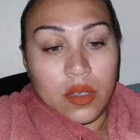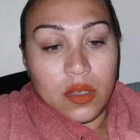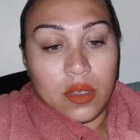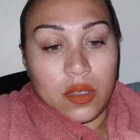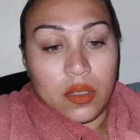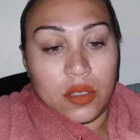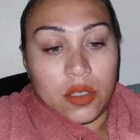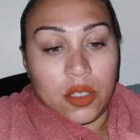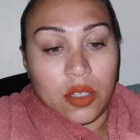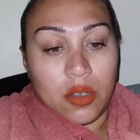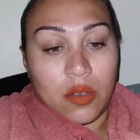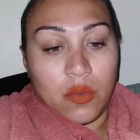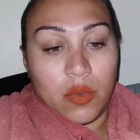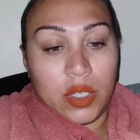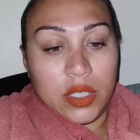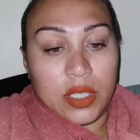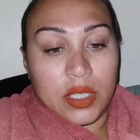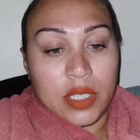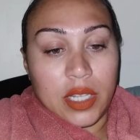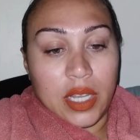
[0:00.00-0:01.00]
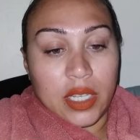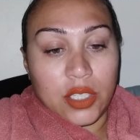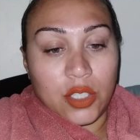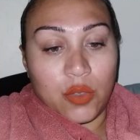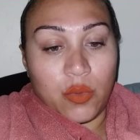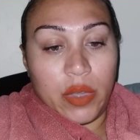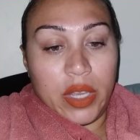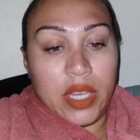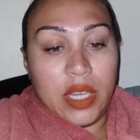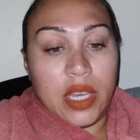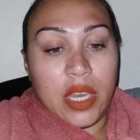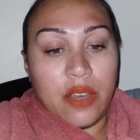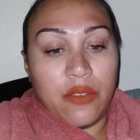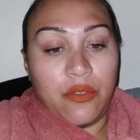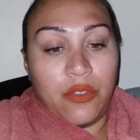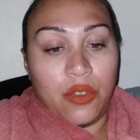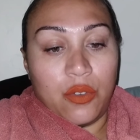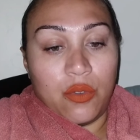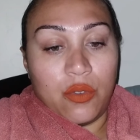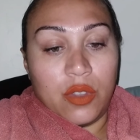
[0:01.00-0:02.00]
So what's next? We
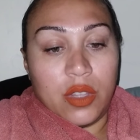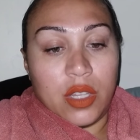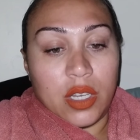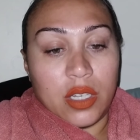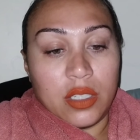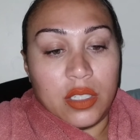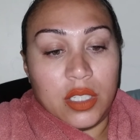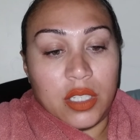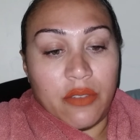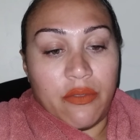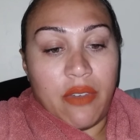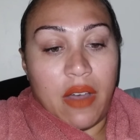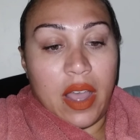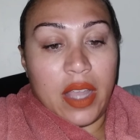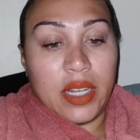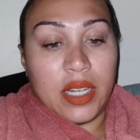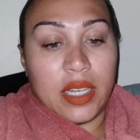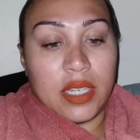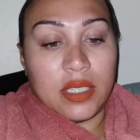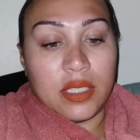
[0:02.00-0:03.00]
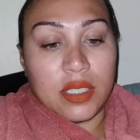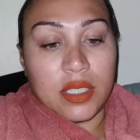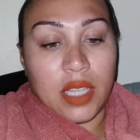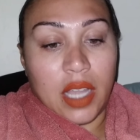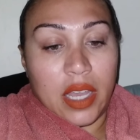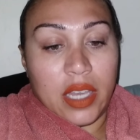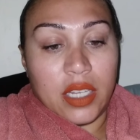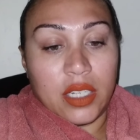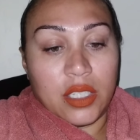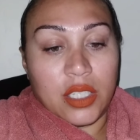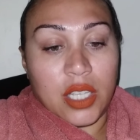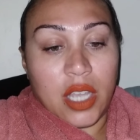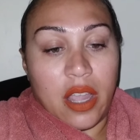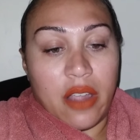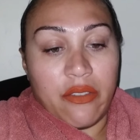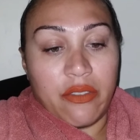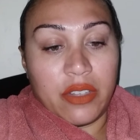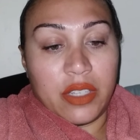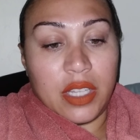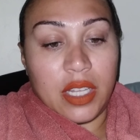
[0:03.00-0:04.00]
give you the divine insight into
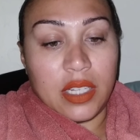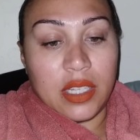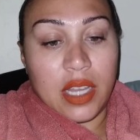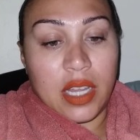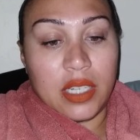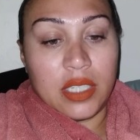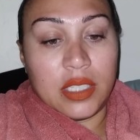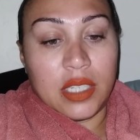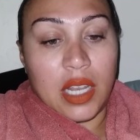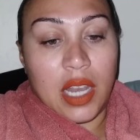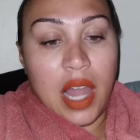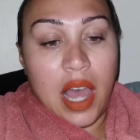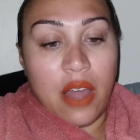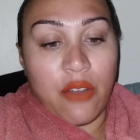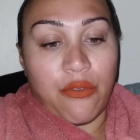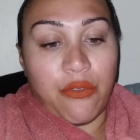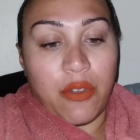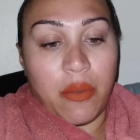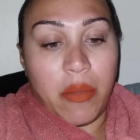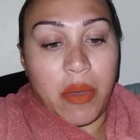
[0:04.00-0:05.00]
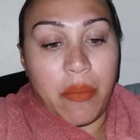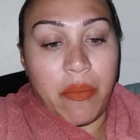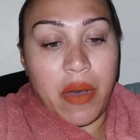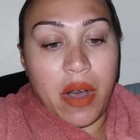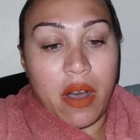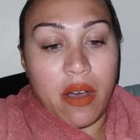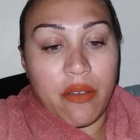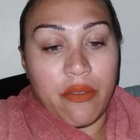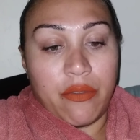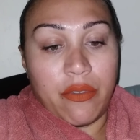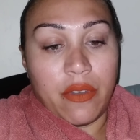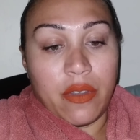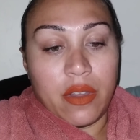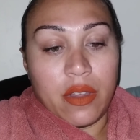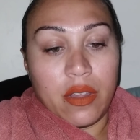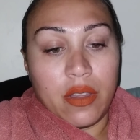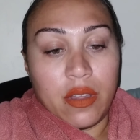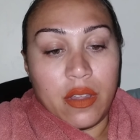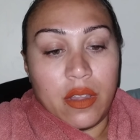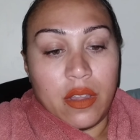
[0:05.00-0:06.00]
everything that is allowed from above.
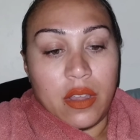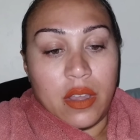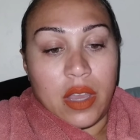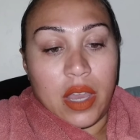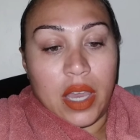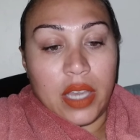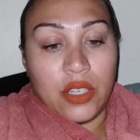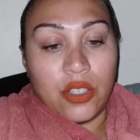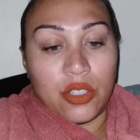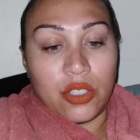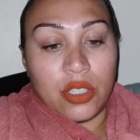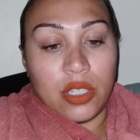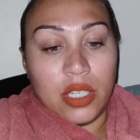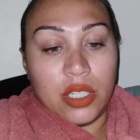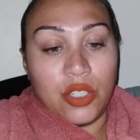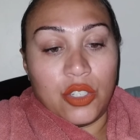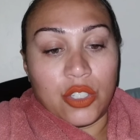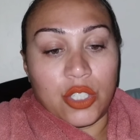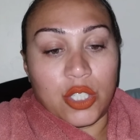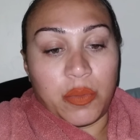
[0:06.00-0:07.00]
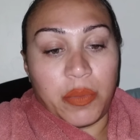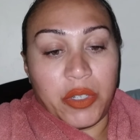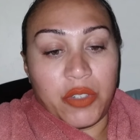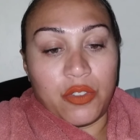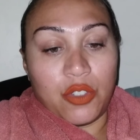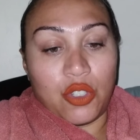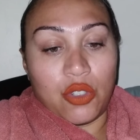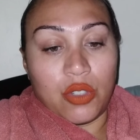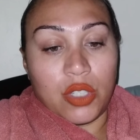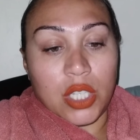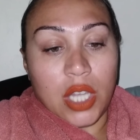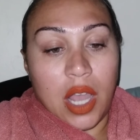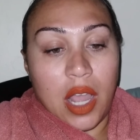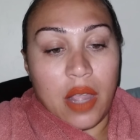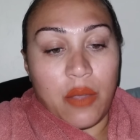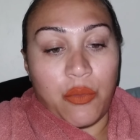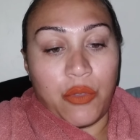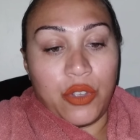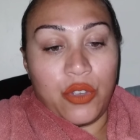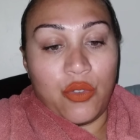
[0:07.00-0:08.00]
And you're in your spiritual
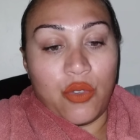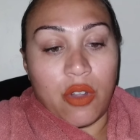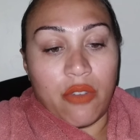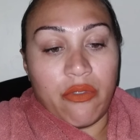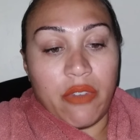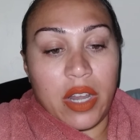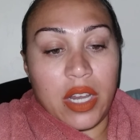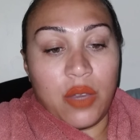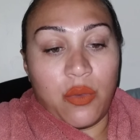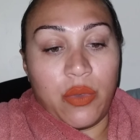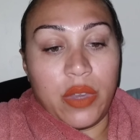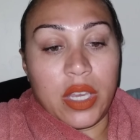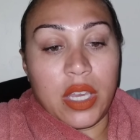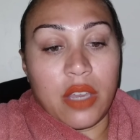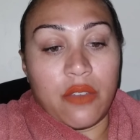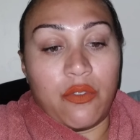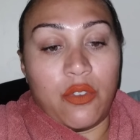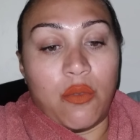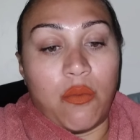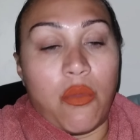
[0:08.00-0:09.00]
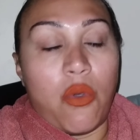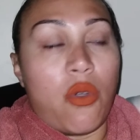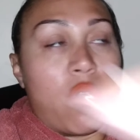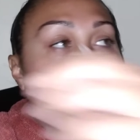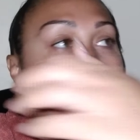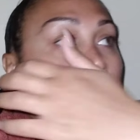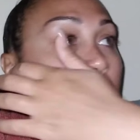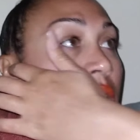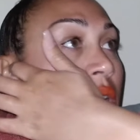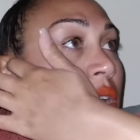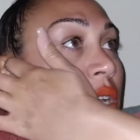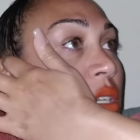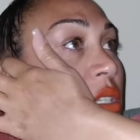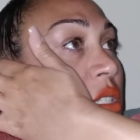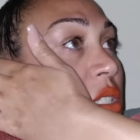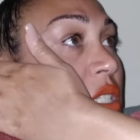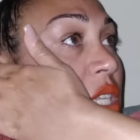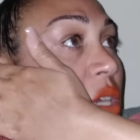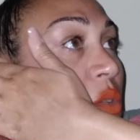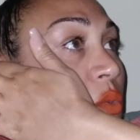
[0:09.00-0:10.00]
time, when you are ready, we give you more.
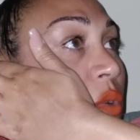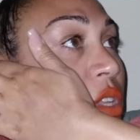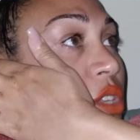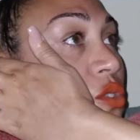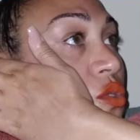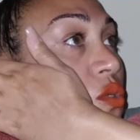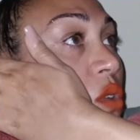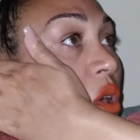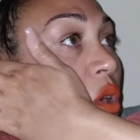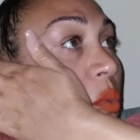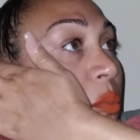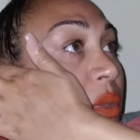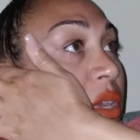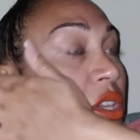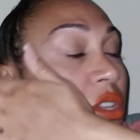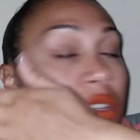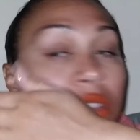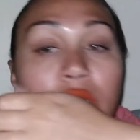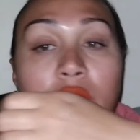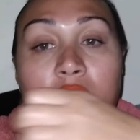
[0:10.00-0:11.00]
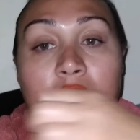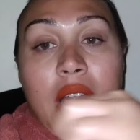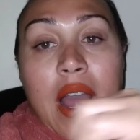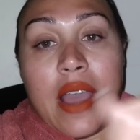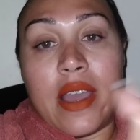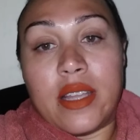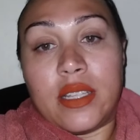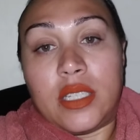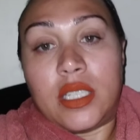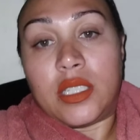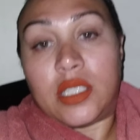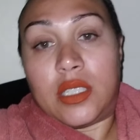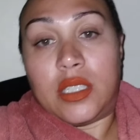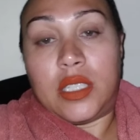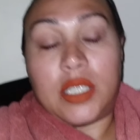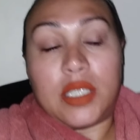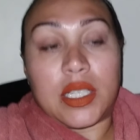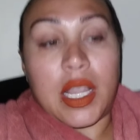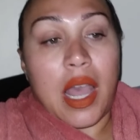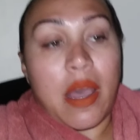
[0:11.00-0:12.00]
See, when you open your third eye, and
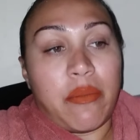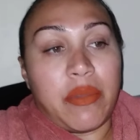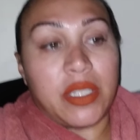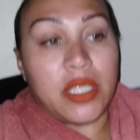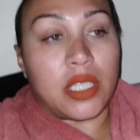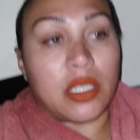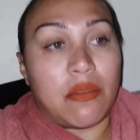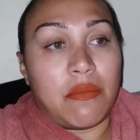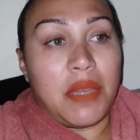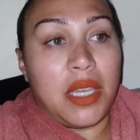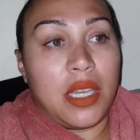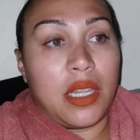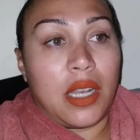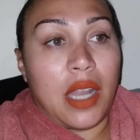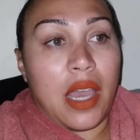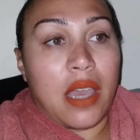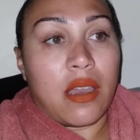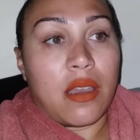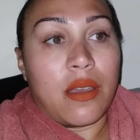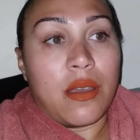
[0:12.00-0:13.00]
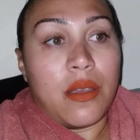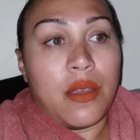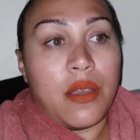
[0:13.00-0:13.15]
this happened to me, like